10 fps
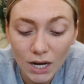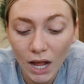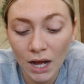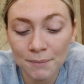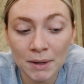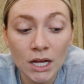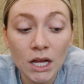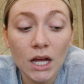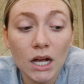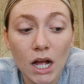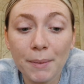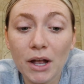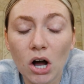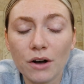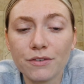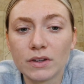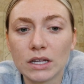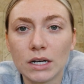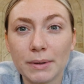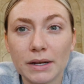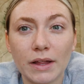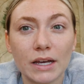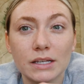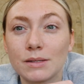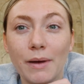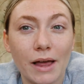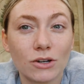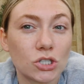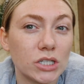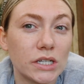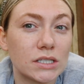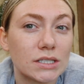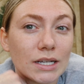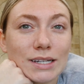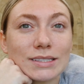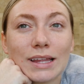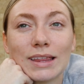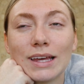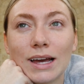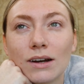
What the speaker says: Coming off of a little bit of like some allergy sickness, I think.